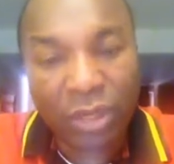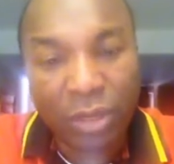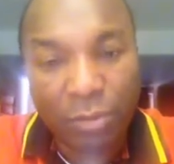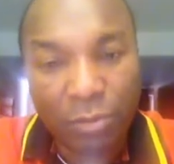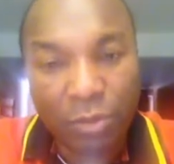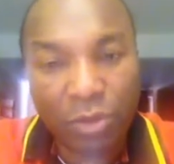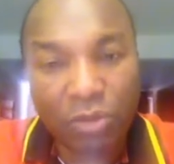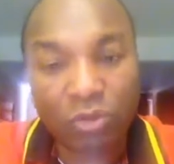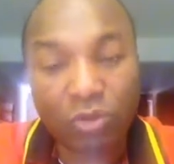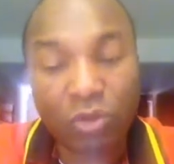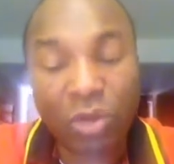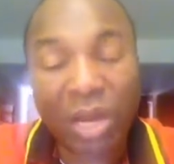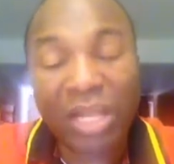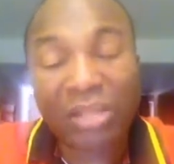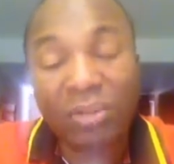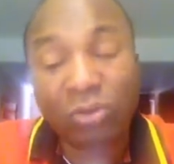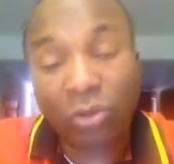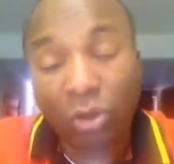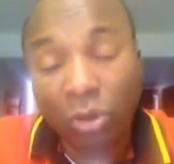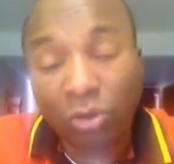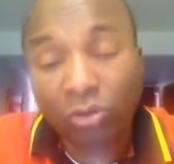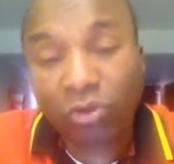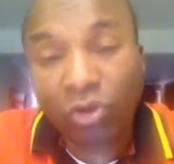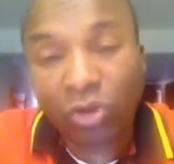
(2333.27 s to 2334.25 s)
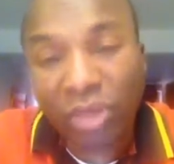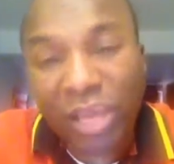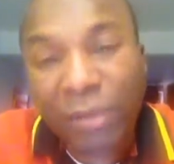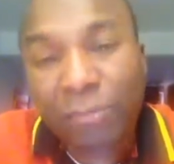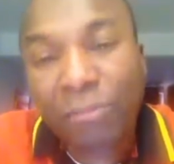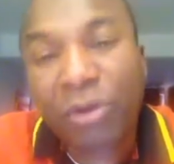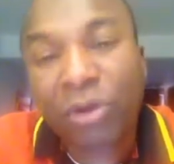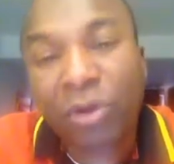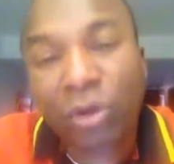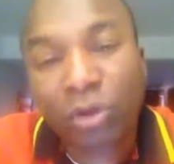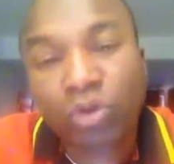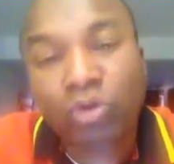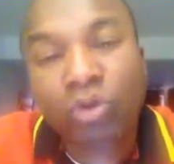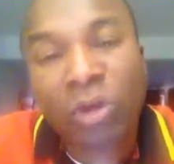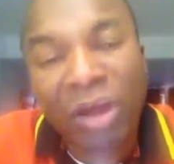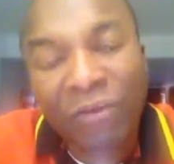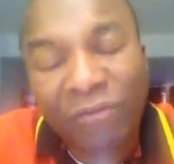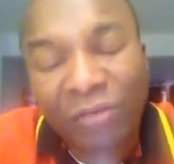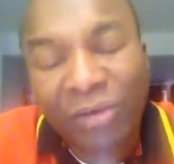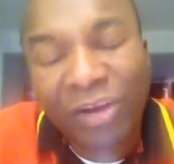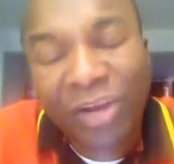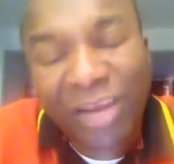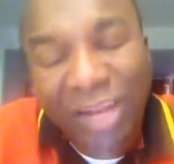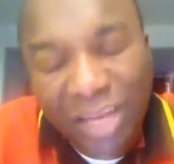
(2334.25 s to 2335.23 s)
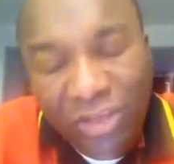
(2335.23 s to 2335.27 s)
But you can talk to him because you have
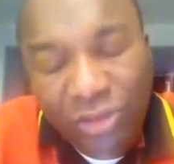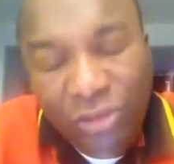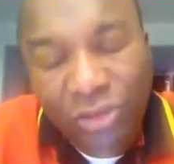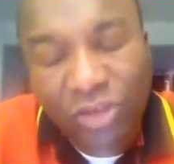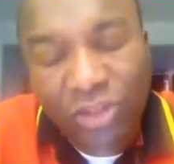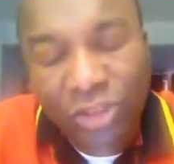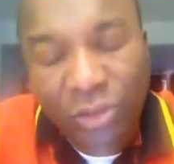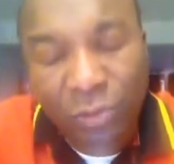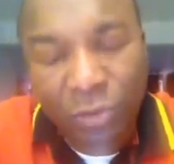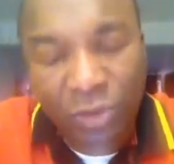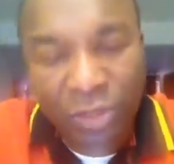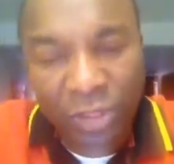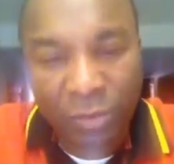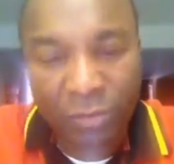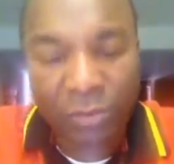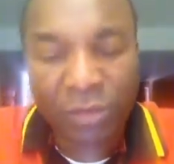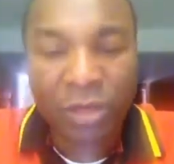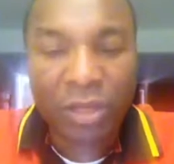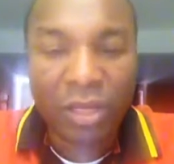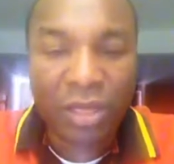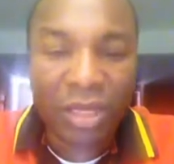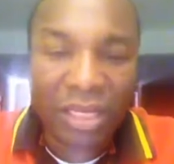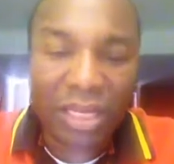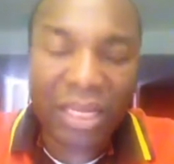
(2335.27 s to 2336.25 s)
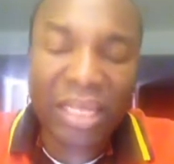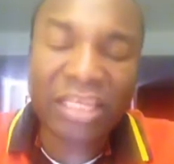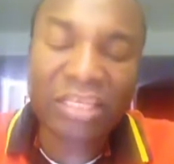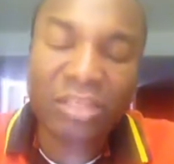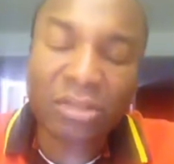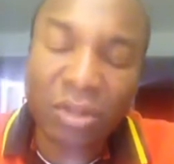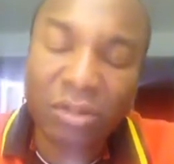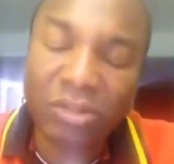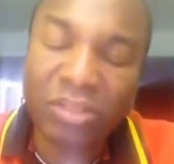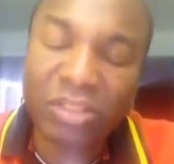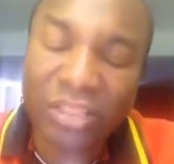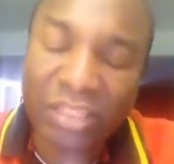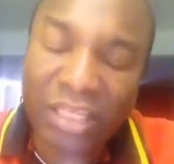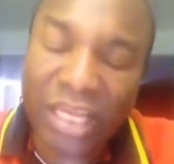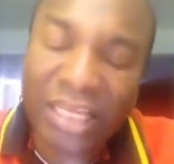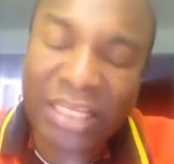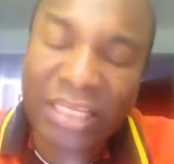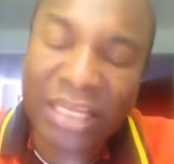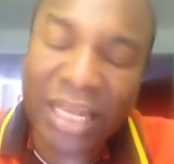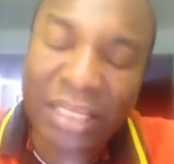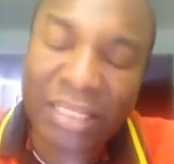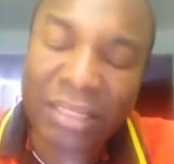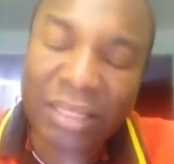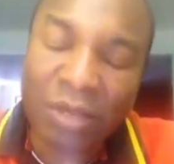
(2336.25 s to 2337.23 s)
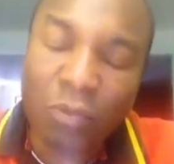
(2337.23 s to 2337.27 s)
a relationship with him. It's not saying
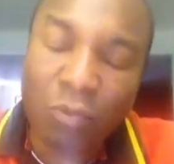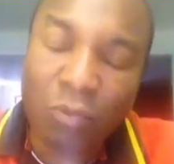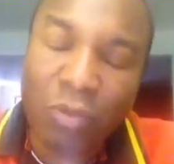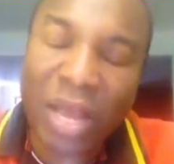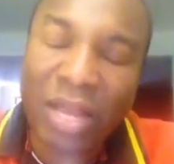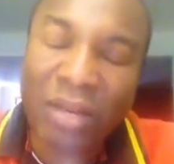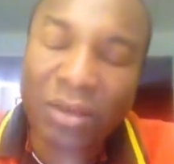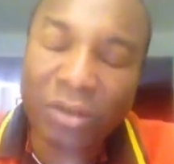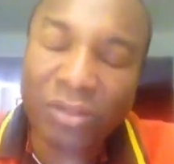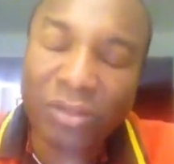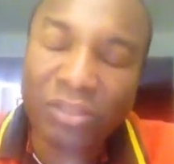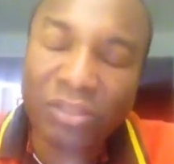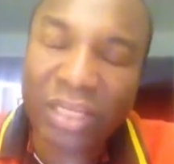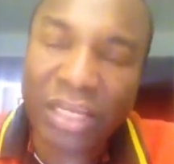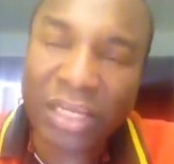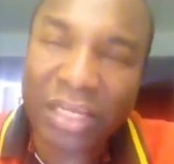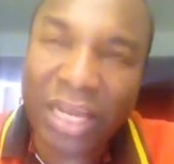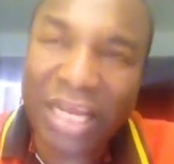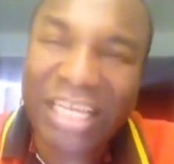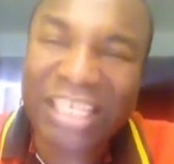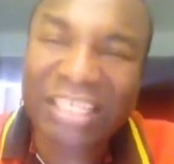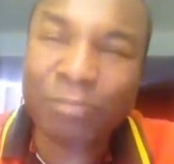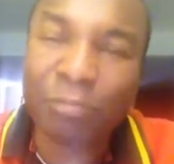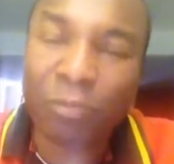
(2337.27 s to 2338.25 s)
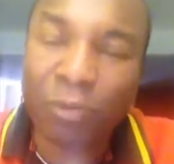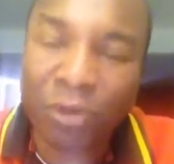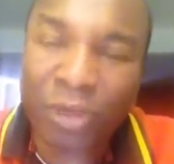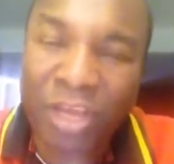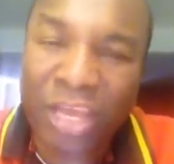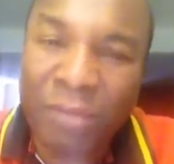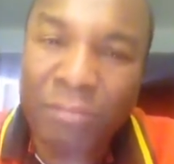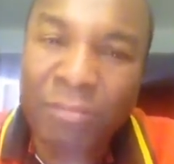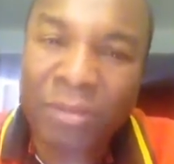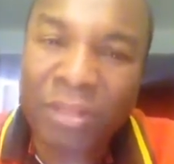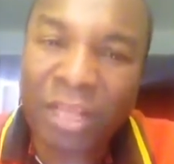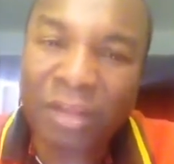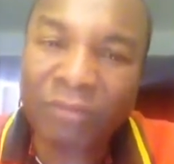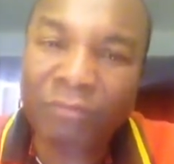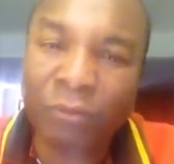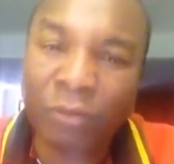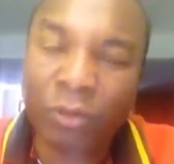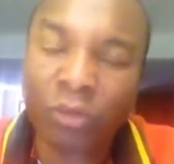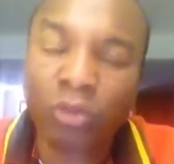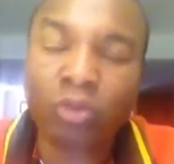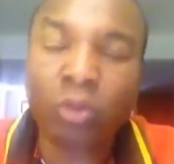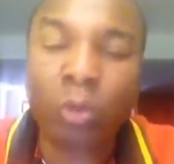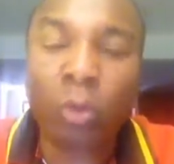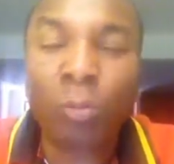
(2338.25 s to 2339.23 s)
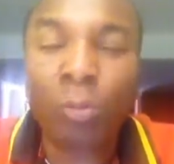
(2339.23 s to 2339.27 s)
that, we are not saying that it's prohibited for
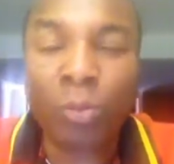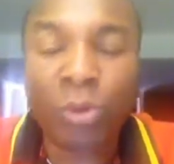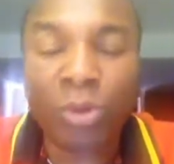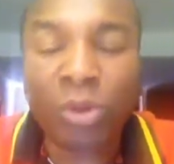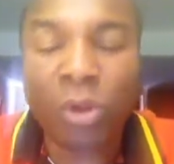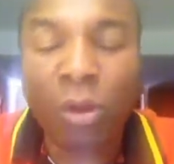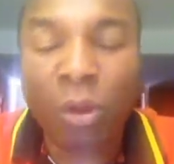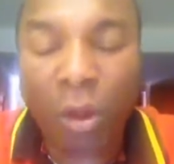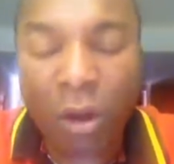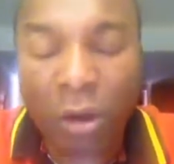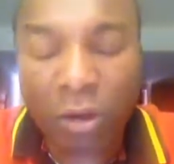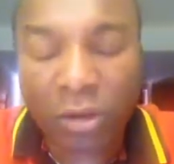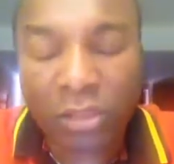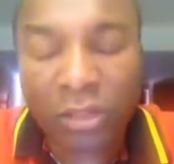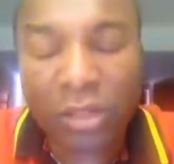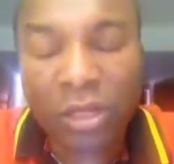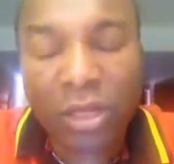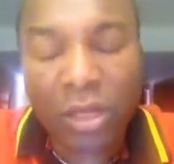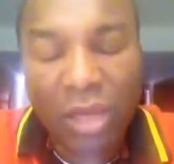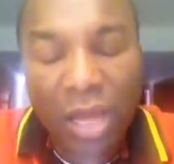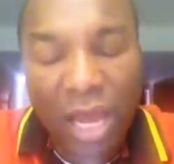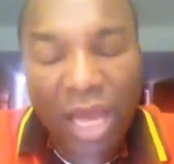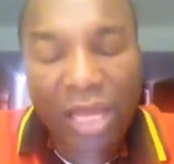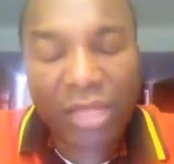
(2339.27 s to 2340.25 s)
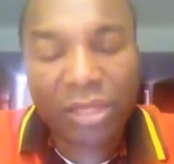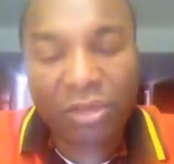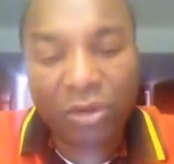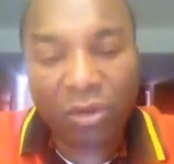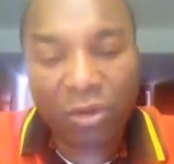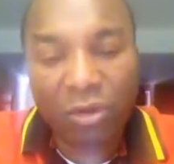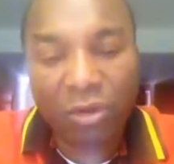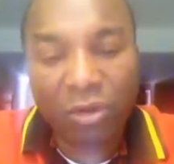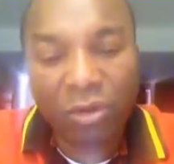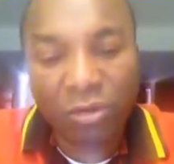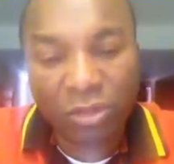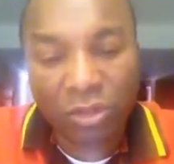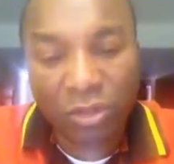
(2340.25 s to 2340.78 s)
you to open your heart and your